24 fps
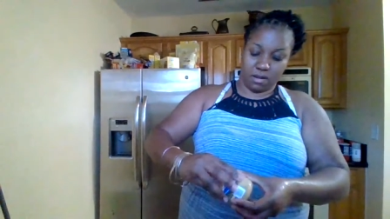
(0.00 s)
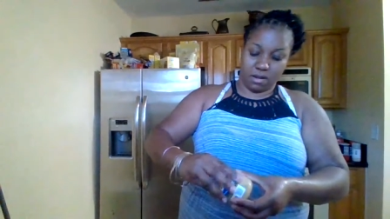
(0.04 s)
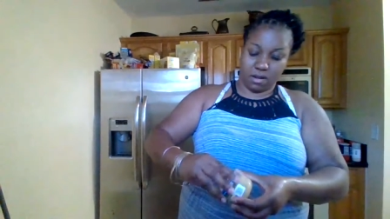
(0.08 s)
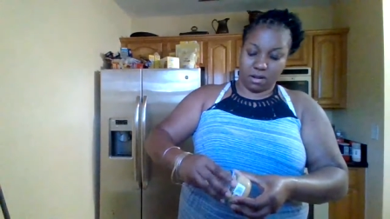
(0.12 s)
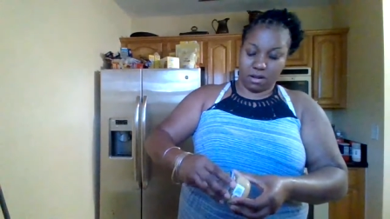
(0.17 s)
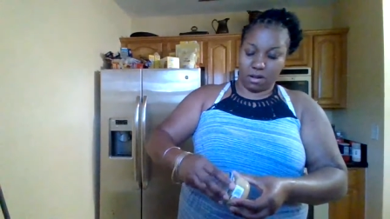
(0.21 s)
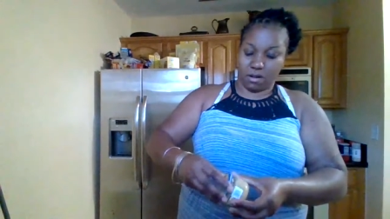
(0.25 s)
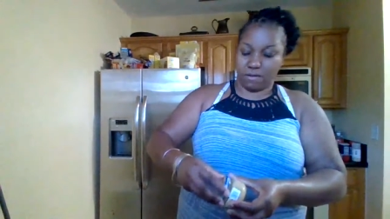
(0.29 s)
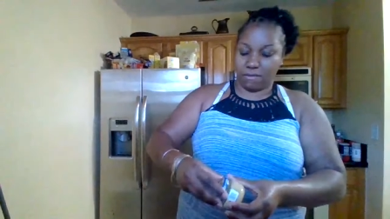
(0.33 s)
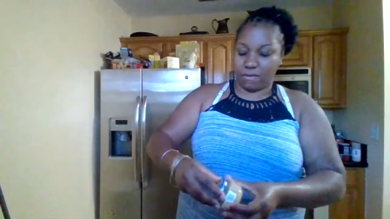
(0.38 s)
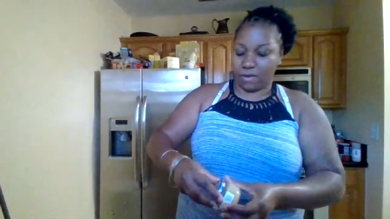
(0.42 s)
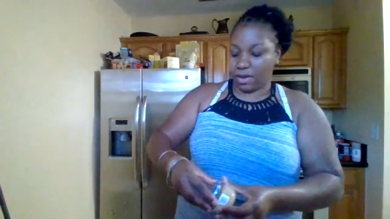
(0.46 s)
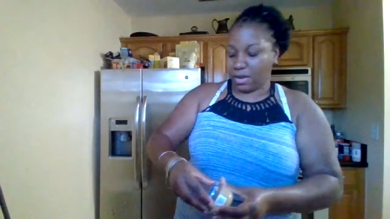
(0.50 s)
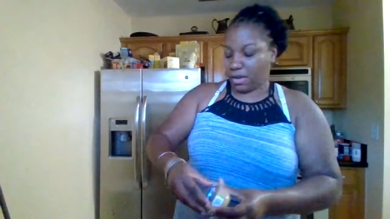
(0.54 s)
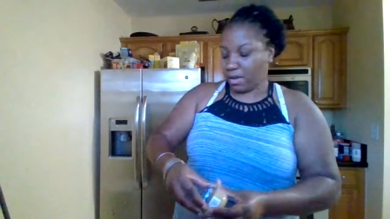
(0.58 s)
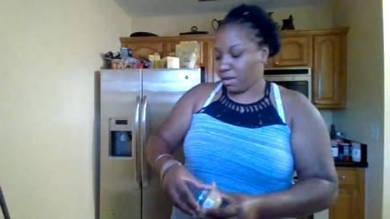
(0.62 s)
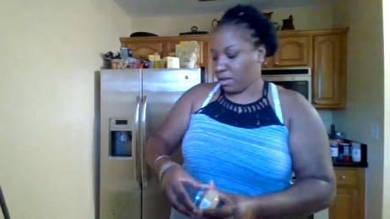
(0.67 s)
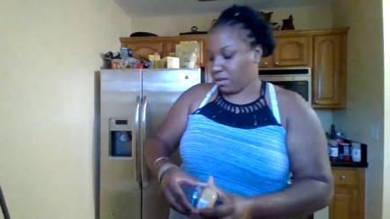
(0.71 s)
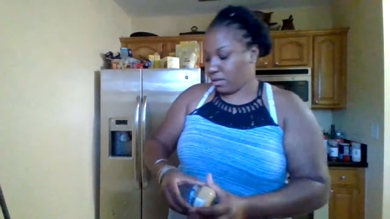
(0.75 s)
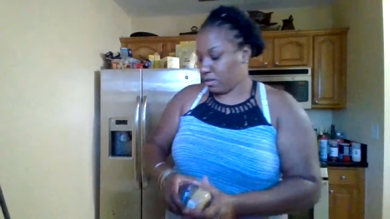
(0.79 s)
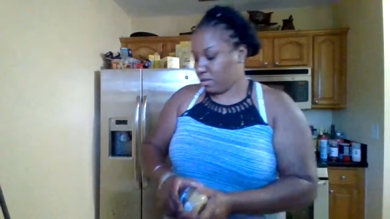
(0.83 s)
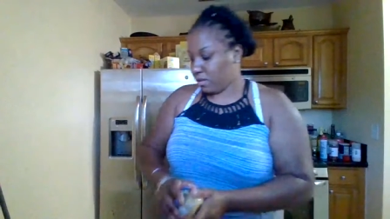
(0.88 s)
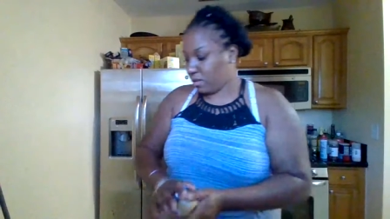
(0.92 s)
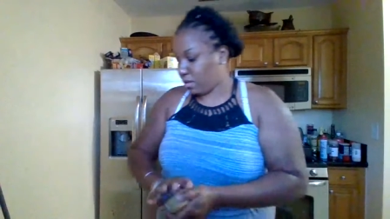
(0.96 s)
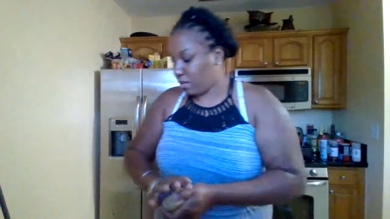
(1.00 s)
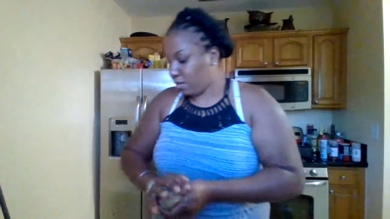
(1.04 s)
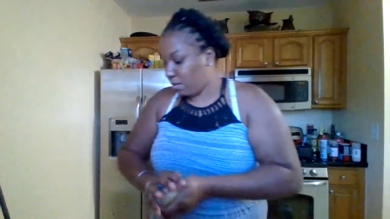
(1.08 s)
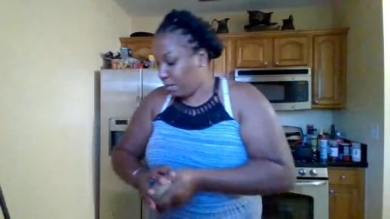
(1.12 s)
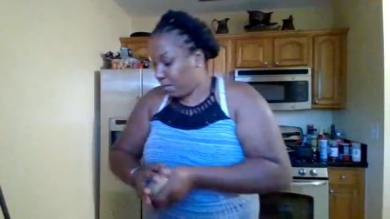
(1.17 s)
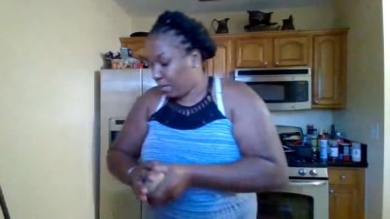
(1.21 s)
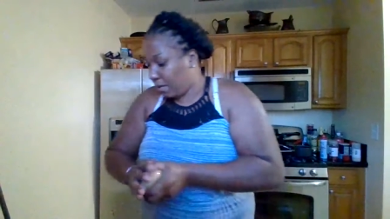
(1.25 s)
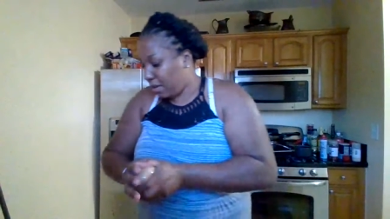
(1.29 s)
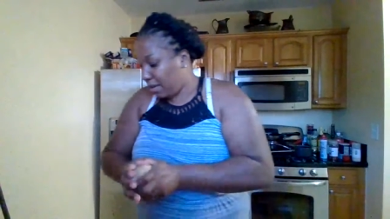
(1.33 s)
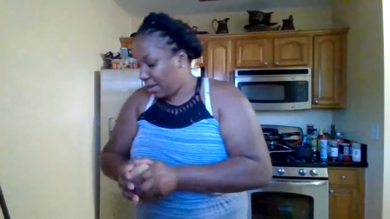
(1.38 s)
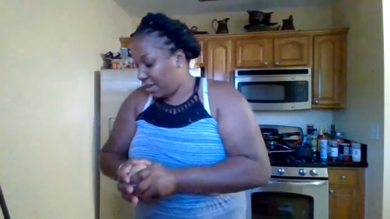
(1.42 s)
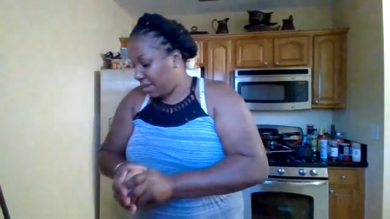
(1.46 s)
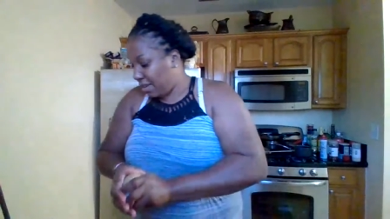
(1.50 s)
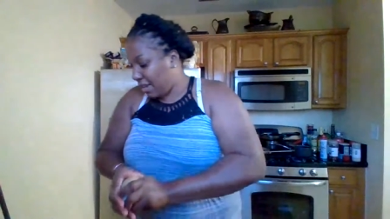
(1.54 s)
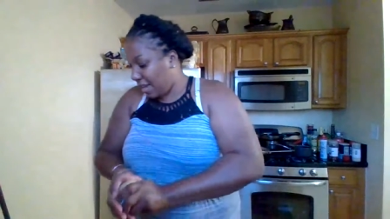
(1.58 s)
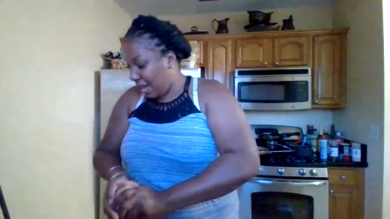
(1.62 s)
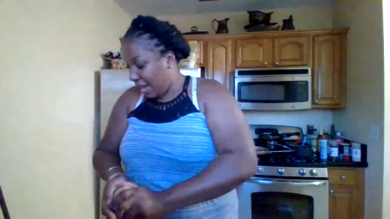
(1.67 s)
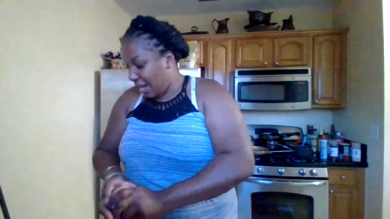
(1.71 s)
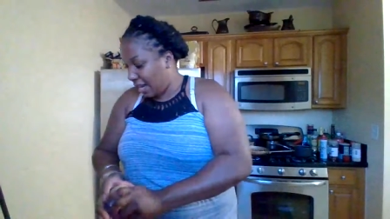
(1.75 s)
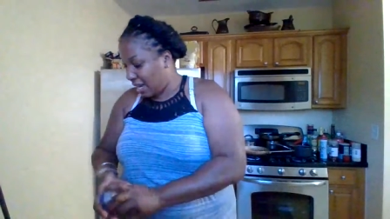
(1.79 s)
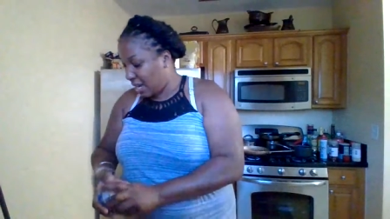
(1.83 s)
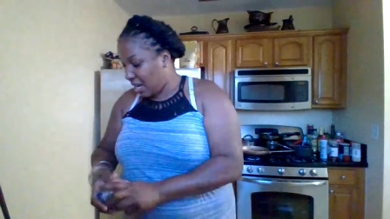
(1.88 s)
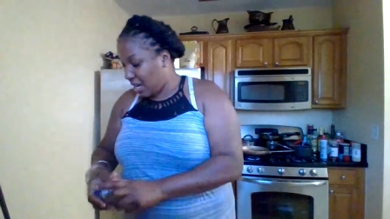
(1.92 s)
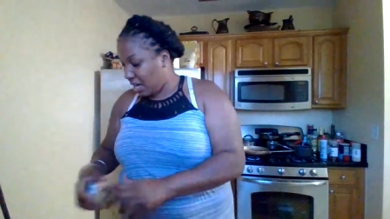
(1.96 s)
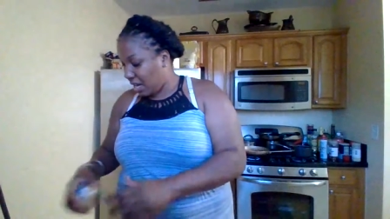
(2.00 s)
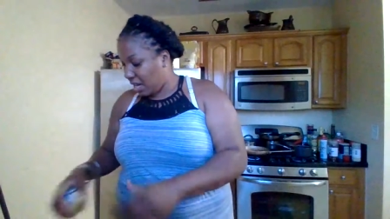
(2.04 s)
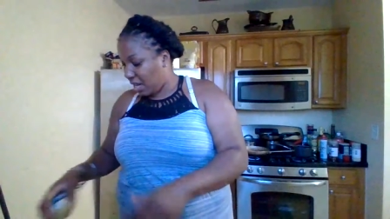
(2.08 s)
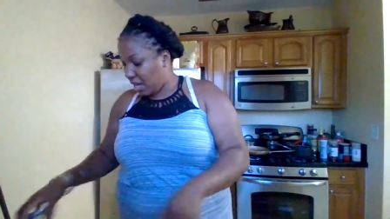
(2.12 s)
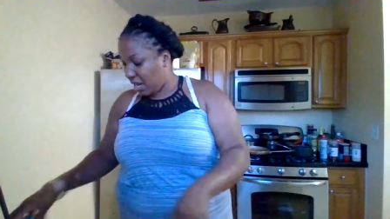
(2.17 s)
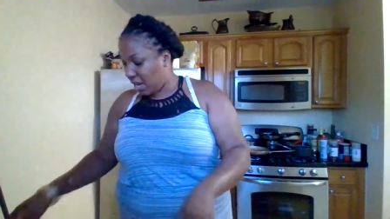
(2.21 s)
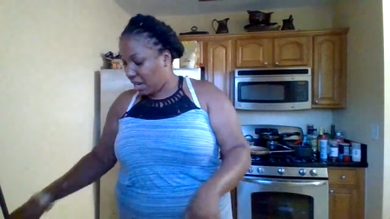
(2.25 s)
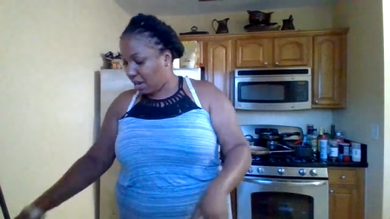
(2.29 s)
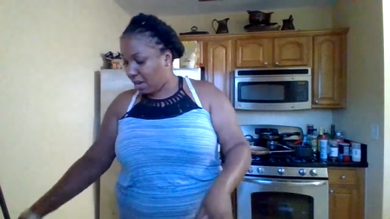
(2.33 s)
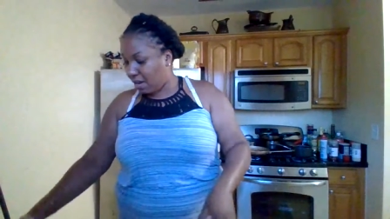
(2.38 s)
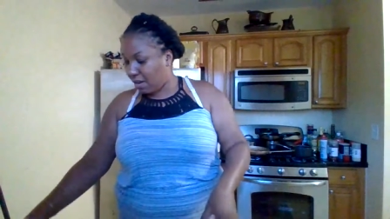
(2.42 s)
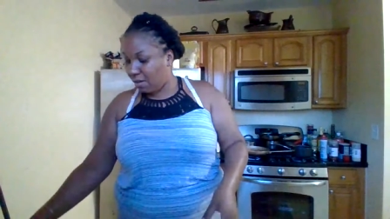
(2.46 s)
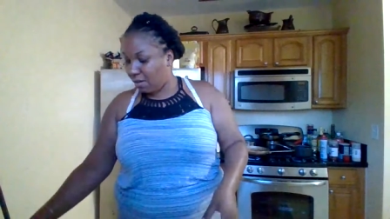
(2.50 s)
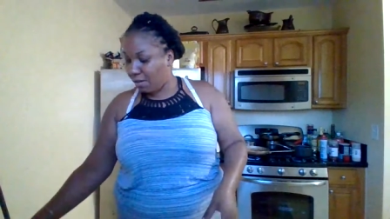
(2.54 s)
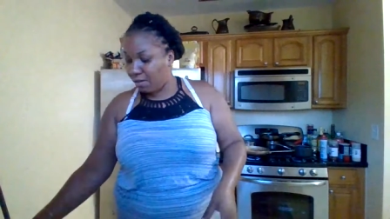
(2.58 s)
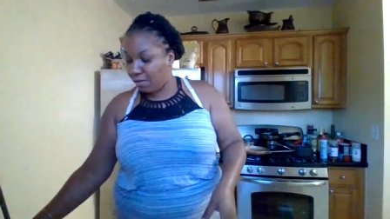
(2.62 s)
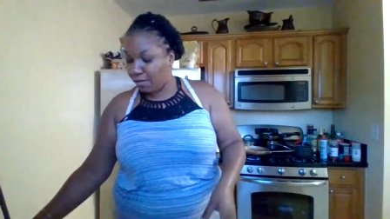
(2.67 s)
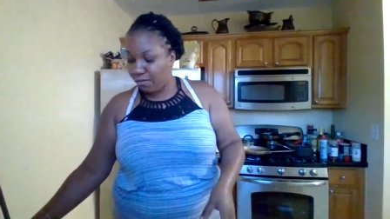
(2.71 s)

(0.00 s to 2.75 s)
All right, so we put that in there.